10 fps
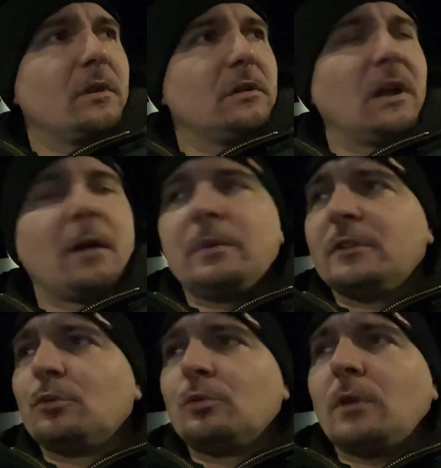And I've been
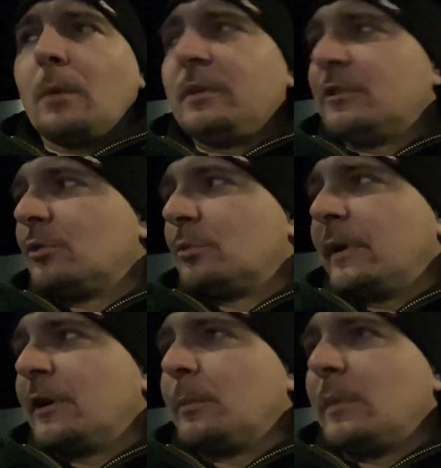through the
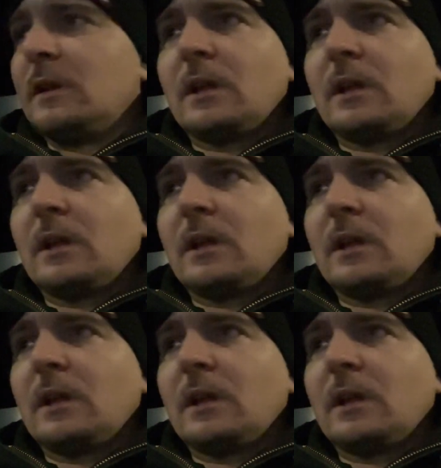ringer, man.